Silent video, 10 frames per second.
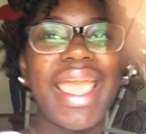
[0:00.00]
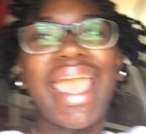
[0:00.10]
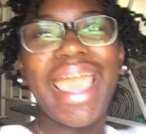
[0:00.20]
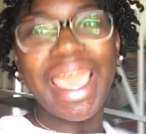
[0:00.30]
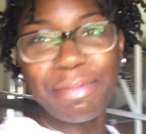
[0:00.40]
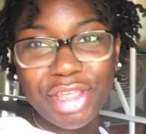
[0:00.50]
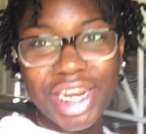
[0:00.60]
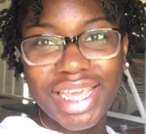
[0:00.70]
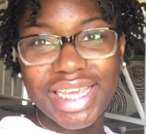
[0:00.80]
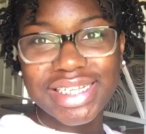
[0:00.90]
Hey
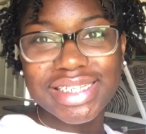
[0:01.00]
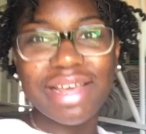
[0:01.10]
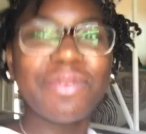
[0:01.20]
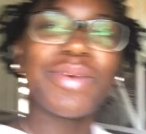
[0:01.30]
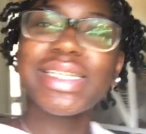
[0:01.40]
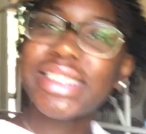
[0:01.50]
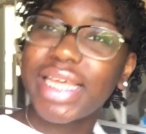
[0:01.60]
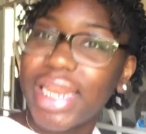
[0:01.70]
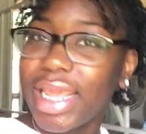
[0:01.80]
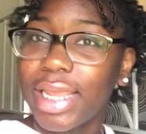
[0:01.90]
beauties, what's
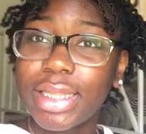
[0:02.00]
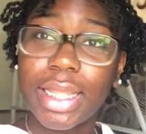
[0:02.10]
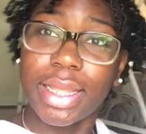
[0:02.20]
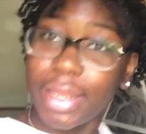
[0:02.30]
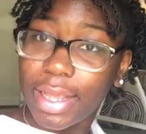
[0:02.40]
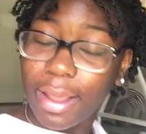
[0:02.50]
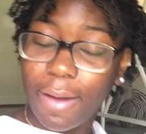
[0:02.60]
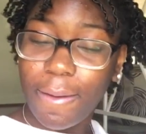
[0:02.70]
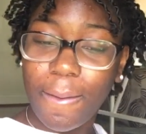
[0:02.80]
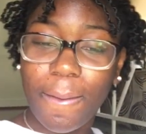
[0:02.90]
good in the hoodie?
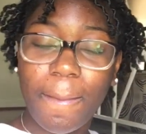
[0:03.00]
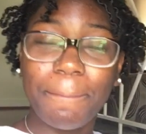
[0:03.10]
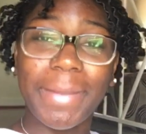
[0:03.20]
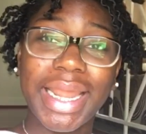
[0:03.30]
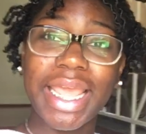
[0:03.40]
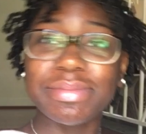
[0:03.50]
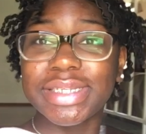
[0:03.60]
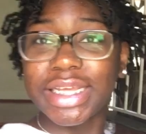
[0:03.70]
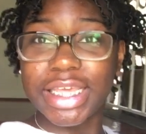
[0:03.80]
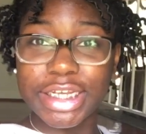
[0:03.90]
My name's
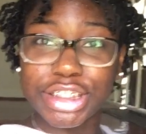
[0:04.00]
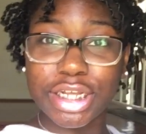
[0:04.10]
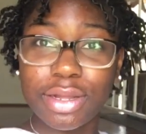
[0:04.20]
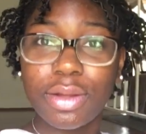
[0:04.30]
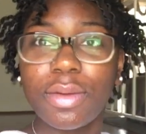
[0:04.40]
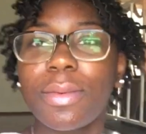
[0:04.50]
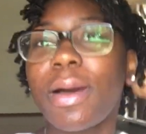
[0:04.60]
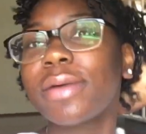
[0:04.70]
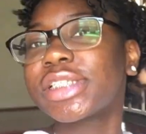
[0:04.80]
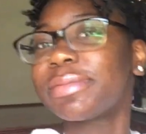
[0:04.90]
Nakeshaaa.
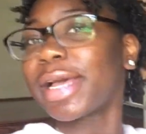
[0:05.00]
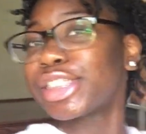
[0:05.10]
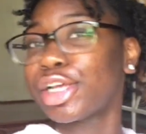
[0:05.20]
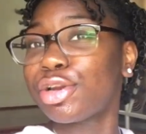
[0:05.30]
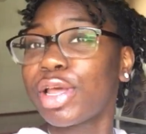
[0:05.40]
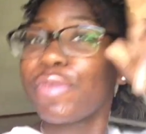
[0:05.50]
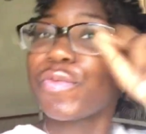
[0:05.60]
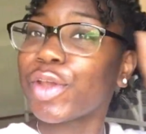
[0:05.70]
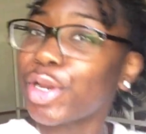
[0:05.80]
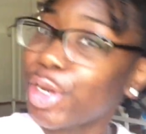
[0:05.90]
Welcome to my channel if
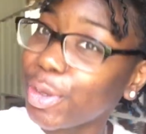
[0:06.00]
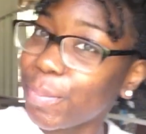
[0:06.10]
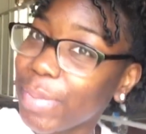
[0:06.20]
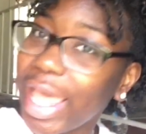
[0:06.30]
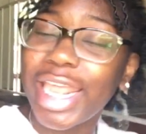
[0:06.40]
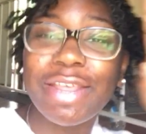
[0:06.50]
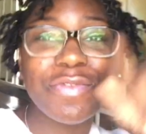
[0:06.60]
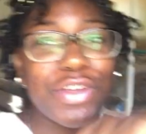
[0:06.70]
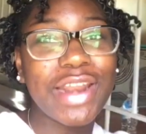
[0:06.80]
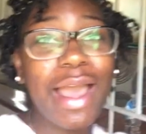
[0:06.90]
you're new, and if
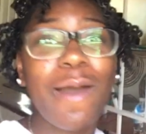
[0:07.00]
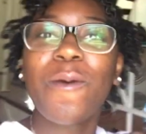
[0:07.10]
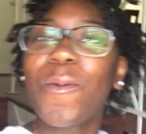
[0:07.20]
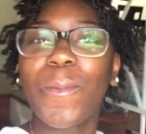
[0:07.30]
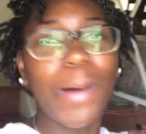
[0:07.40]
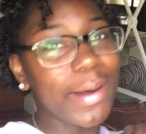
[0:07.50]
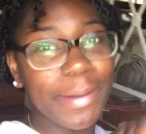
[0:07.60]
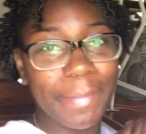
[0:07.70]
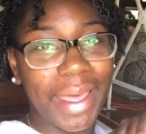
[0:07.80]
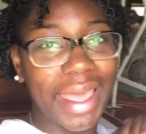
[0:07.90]
you're not,
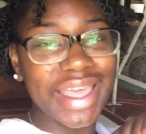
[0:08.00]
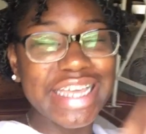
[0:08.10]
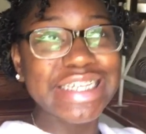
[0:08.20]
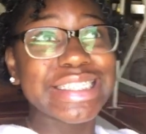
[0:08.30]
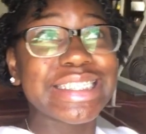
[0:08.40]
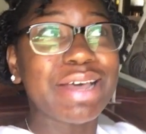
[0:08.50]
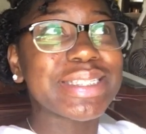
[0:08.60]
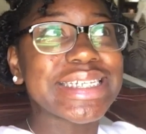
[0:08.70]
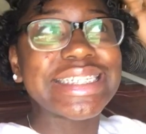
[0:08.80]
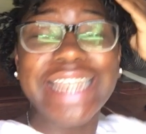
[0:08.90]
welcome back. So
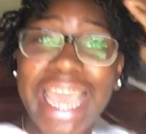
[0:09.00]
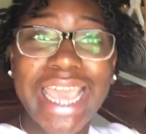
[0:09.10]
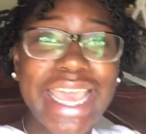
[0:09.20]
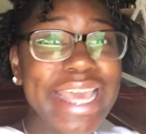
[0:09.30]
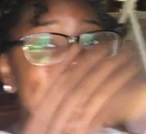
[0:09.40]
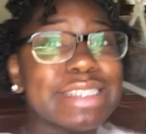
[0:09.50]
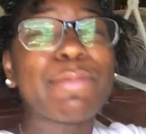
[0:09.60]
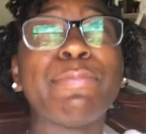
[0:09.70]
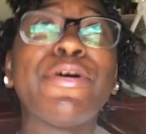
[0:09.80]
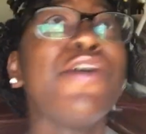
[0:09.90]
today is
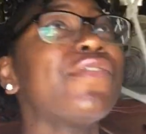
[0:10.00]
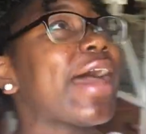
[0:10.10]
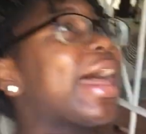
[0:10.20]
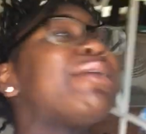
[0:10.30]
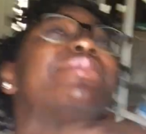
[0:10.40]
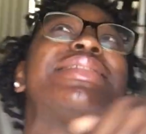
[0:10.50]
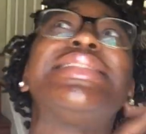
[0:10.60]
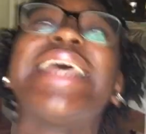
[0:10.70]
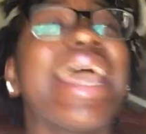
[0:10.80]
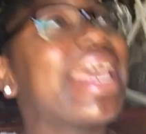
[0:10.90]
move out
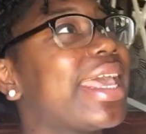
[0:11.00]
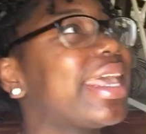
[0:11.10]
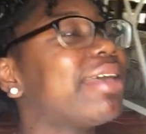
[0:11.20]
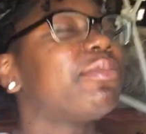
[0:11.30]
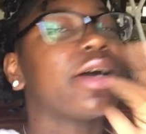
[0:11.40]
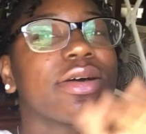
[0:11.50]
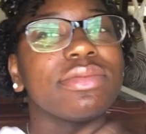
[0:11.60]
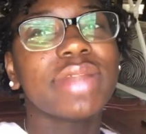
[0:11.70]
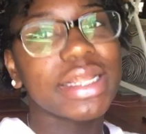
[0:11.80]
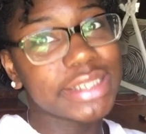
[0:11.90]
day. Well,
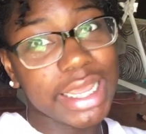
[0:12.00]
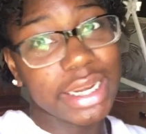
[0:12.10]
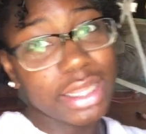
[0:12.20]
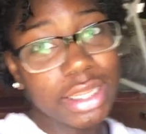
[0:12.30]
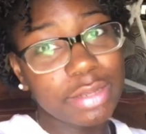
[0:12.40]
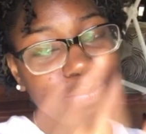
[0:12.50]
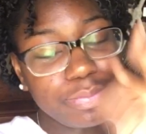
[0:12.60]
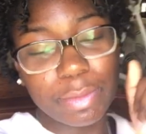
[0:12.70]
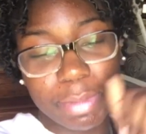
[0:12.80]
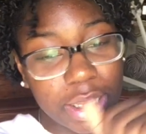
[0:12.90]
not technically,
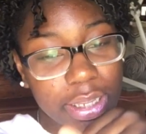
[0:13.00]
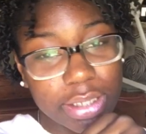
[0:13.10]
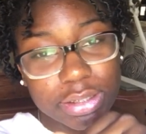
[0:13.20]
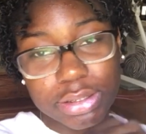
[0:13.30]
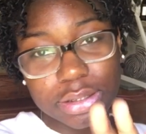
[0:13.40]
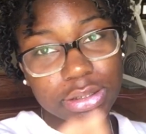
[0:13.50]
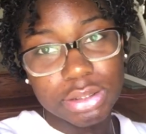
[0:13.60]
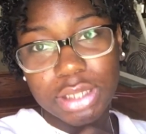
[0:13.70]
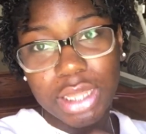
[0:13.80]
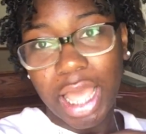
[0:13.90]
because
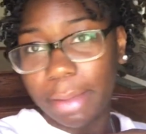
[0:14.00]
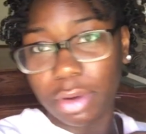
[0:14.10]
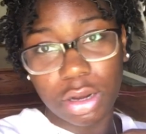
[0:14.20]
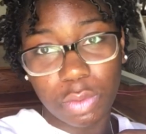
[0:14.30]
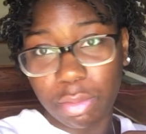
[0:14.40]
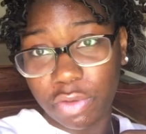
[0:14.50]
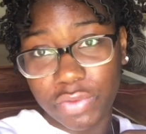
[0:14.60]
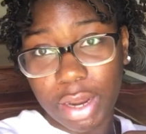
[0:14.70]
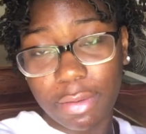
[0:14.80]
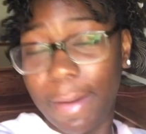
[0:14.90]
I'm the only one
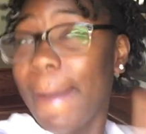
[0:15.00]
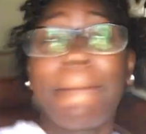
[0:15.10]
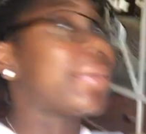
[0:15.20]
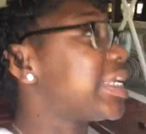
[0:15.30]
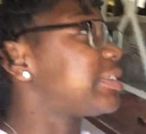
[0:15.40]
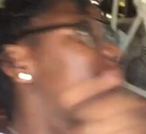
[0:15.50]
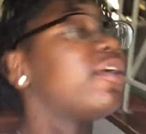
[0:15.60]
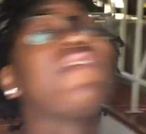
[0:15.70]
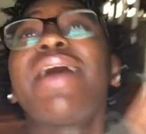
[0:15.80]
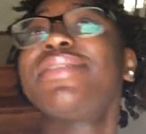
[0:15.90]
moving out, but it's
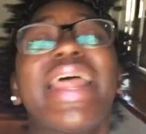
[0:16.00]
move out